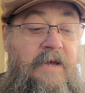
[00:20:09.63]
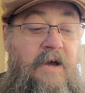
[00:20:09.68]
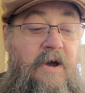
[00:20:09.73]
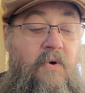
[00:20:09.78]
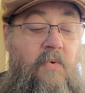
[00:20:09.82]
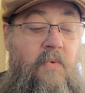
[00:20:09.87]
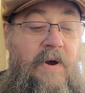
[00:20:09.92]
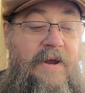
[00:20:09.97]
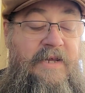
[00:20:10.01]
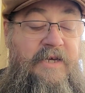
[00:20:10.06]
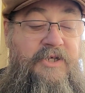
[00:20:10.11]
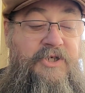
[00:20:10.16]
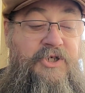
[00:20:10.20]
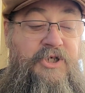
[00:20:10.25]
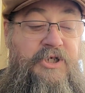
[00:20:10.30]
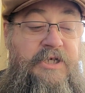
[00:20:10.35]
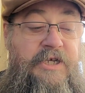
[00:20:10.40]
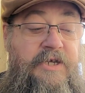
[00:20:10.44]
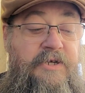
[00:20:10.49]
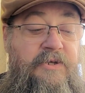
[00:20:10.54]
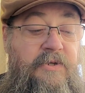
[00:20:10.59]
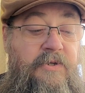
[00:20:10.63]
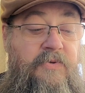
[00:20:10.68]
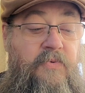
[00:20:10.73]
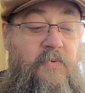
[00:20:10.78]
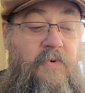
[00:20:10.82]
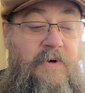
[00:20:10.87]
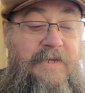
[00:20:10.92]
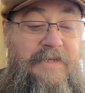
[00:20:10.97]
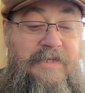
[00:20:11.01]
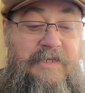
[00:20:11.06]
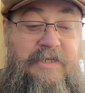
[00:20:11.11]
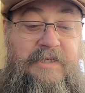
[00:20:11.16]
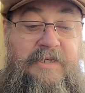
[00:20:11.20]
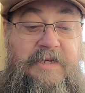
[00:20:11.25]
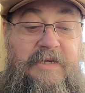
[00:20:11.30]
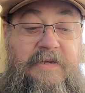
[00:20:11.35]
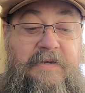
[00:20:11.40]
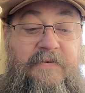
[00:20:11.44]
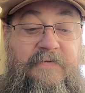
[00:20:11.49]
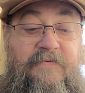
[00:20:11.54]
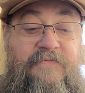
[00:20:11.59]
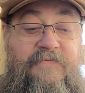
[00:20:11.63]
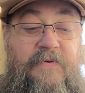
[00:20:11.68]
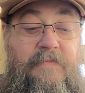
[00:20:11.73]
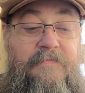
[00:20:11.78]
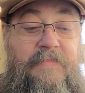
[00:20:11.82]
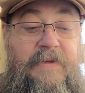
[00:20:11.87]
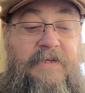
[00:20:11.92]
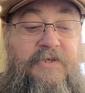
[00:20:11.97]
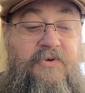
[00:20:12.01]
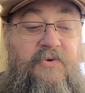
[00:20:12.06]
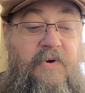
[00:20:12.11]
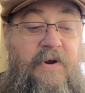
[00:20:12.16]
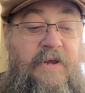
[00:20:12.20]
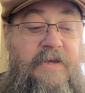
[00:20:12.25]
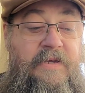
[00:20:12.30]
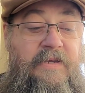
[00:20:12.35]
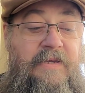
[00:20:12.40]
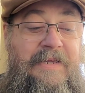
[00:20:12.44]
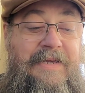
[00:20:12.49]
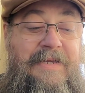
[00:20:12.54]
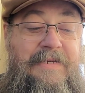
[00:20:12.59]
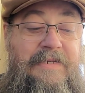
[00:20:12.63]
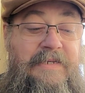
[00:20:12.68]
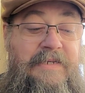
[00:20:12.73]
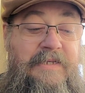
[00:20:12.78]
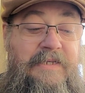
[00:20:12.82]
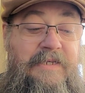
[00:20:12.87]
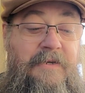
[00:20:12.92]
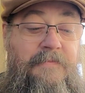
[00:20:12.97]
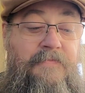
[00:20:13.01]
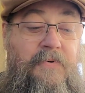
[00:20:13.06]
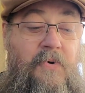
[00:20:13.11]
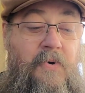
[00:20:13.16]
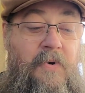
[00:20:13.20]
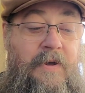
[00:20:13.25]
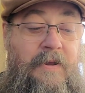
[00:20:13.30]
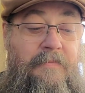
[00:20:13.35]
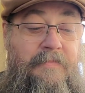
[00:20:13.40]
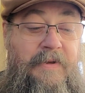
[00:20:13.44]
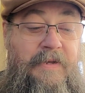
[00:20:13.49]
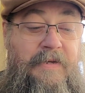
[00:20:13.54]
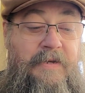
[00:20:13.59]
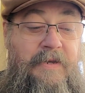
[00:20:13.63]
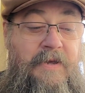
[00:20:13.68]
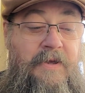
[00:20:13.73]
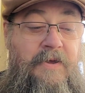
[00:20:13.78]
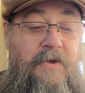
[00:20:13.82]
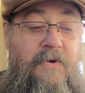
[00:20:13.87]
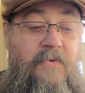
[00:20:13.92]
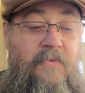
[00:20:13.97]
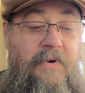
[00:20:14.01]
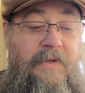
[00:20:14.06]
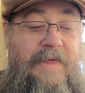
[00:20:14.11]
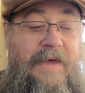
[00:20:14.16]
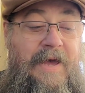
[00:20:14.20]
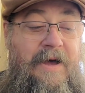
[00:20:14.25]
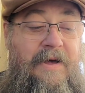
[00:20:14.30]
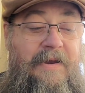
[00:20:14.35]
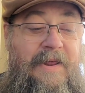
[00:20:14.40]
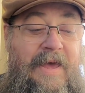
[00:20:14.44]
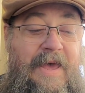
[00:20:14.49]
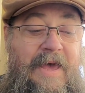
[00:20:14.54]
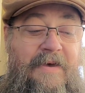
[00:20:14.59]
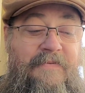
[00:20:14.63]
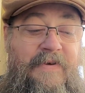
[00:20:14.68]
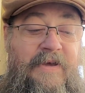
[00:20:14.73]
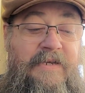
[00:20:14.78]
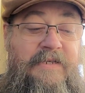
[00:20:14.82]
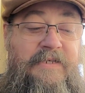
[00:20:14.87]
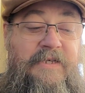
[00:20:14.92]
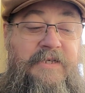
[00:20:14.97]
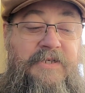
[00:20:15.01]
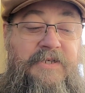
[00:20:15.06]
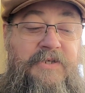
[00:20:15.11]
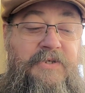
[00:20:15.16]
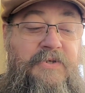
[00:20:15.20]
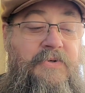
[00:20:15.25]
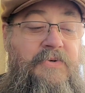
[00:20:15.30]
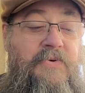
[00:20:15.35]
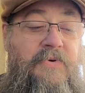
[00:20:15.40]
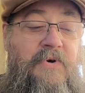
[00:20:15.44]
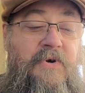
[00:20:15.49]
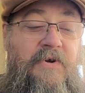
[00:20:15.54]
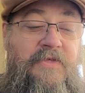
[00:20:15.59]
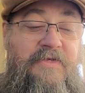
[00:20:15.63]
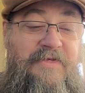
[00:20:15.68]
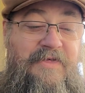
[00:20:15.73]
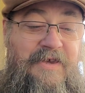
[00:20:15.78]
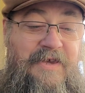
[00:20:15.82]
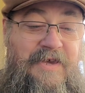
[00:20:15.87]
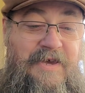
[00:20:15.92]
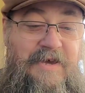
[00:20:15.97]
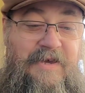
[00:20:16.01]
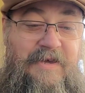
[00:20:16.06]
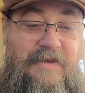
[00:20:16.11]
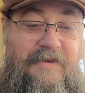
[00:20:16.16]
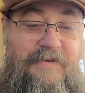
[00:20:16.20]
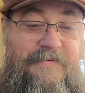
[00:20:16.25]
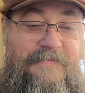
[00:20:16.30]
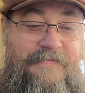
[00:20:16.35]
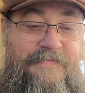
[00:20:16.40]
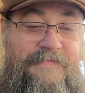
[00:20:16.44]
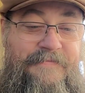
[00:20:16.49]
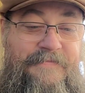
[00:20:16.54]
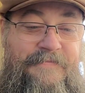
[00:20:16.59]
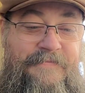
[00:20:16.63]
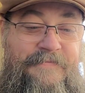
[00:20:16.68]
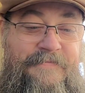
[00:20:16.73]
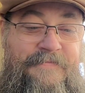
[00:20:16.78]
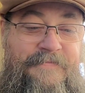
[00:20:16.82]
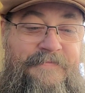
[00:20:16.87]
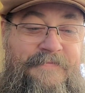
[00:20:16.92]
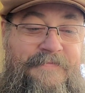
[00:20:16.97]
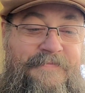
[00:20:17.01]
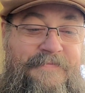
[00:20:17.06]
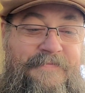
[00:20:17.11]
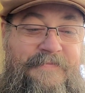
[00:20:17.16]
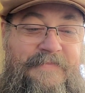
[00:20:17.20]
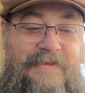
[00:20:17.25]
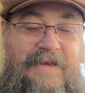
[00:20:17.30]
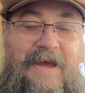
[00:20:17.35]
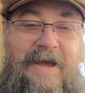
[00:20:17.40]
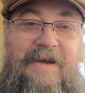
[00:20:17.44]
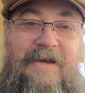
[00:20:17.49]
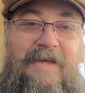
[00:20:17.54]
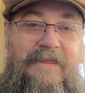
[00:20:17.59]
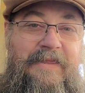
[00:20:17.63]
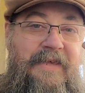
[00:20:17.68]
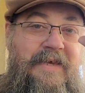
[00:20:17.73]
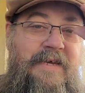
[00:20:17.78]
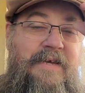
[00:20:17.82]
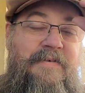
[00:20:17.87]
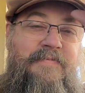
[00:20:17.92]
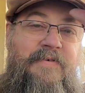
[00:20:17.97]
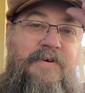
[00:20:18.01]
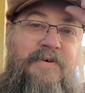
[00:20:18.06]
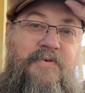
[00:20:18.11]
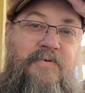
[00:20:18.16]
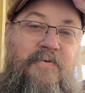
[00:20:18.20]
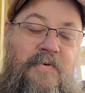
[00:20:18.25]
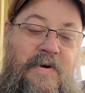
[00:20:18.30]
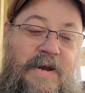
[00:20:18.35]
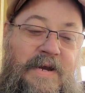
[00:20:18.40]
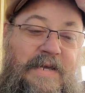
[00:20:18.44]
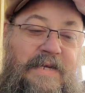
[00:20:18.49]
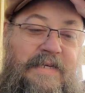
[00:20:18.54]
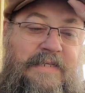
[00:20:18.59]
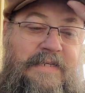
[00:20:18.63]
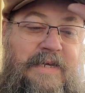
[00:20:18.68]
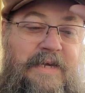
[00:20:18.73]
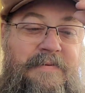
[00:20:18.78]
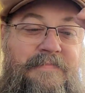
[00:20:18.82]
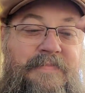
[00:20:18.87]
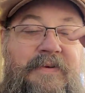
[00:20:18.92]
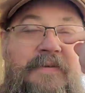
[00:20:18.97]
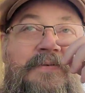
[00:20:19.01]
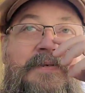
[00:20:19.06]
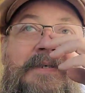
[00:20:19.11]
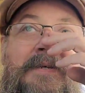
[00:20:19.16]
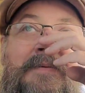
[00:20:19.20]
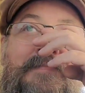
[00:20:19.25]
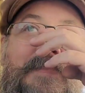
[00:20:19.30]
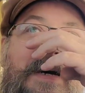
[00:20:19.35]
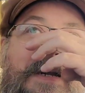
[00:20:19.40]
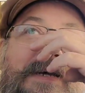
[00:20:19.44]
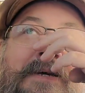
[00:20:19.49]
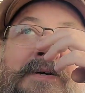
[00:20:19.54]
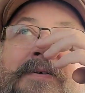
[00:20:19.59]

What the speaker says: a way to shield oneself from betrayal and disappointment without having to do or think. I can think of a great example of somebody